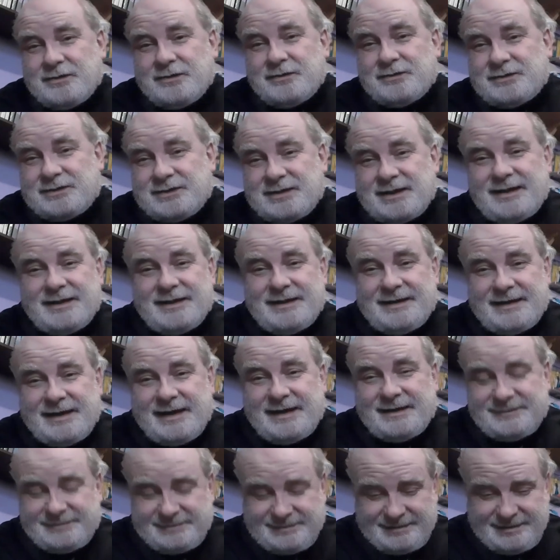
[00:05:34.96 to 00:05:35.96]
solid
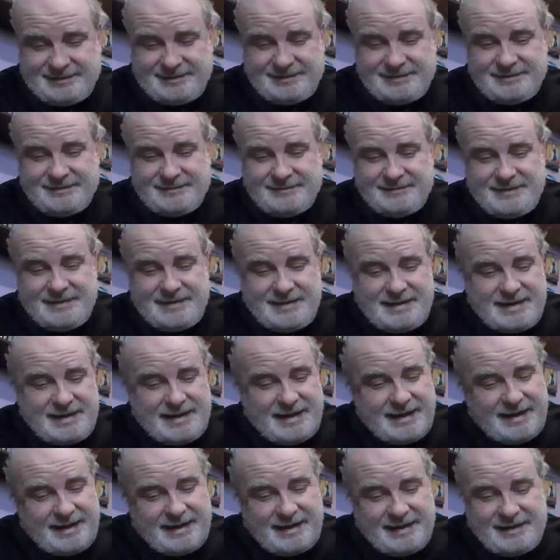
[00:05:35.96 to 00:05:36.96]
actor,
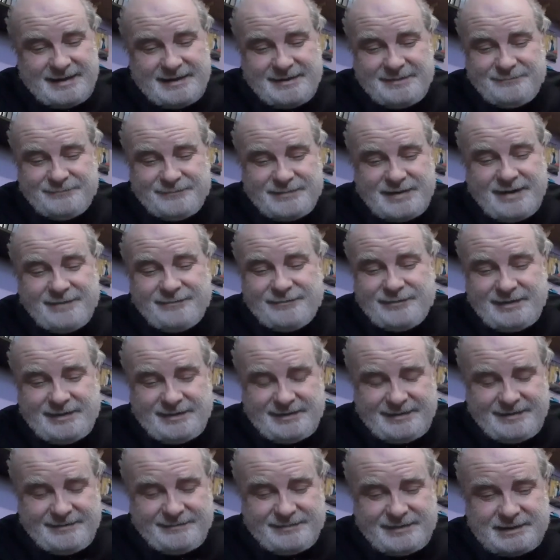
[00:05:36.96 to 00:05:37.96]

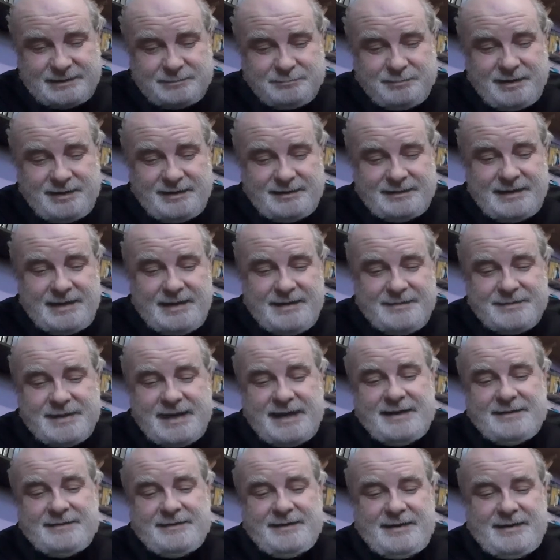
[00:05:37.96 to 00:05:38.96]
definitely of this period.
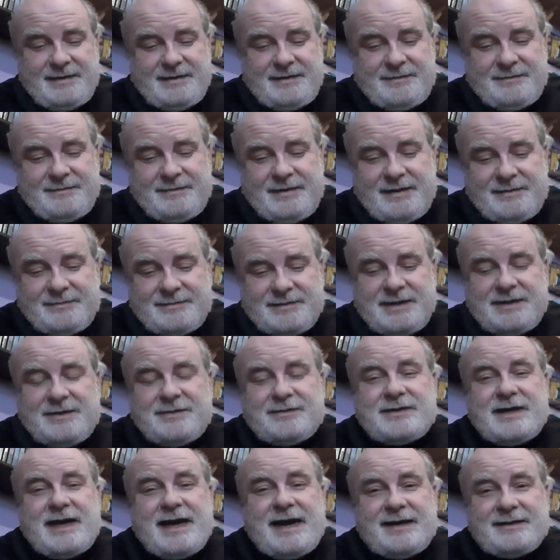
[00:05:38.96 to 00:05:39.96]
Then the
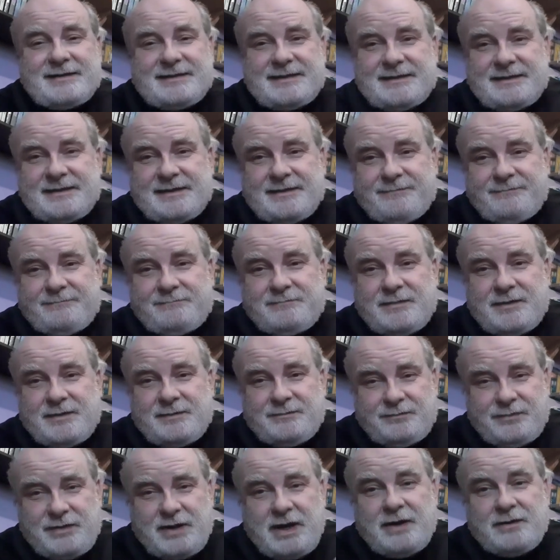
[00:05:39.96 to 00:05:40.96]
other, I think,
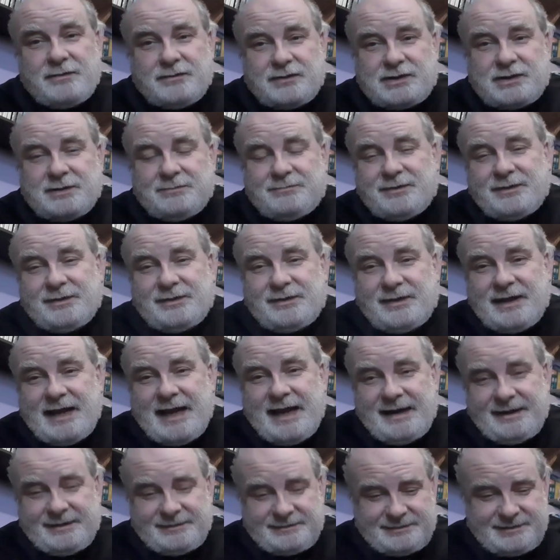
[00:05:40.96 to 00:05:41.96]
notable
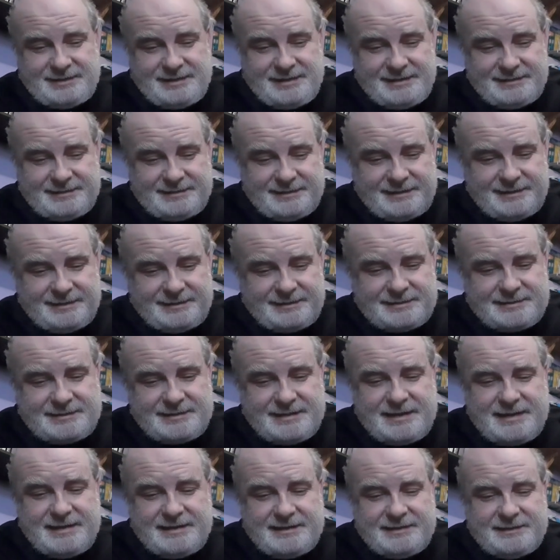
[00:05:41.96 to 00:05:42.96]
actor in this
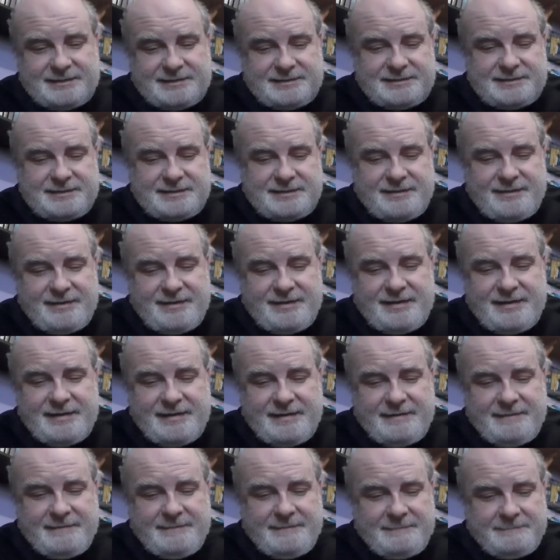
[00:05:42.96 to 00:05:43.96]
is
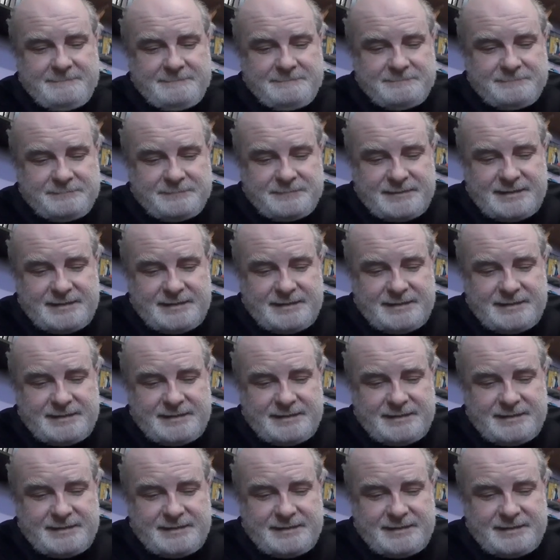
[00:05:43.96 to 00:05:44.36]
Andrew